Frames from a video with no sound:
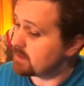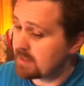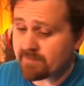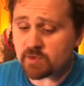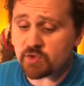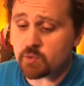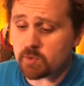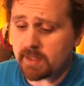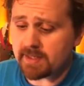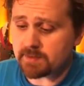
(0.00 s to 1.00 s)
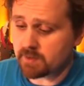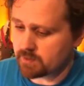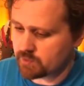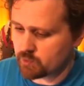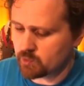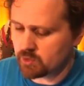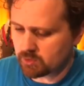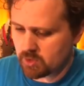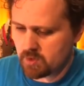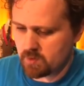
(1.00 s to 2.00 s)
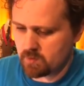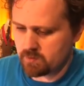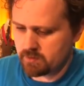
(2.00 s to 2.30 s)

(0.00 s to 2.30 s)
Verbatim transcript: never too late to glow,